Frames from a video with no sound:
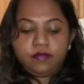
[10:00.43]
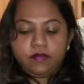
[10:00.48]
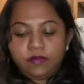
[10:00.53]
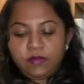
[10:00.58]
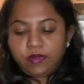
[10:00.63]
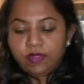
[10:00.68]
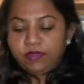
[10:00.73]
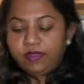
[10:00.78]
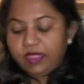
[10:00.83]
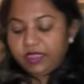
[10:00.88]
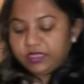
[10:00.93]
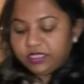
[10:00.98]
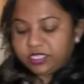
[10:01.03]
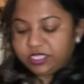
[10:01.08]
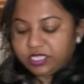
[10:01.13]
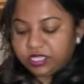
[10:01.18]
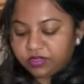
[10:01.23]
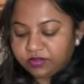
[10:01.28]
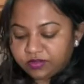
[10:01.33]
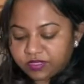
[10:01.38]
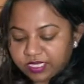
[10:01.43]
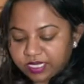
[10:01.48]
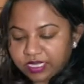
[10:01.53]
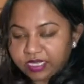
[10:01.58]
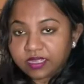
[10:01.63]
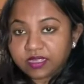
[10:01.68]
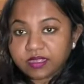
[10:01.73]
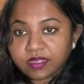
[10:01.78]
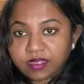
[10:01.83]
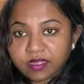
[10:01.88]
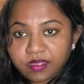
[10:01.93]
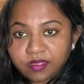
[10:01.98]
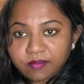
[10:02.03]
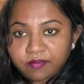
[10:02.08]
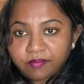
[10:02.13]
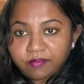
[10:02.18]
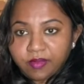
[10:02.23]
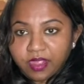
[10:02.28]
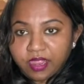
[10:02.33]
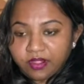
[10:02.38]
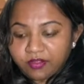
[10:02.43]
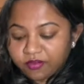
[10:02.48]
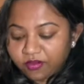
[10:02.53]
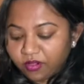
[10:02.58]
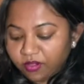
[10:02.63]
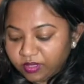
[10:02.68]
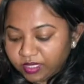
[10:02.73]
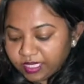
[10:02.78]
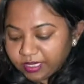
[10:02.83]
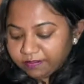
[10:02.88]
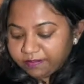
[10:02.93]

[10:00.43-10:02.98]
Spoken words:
And then just using my rolling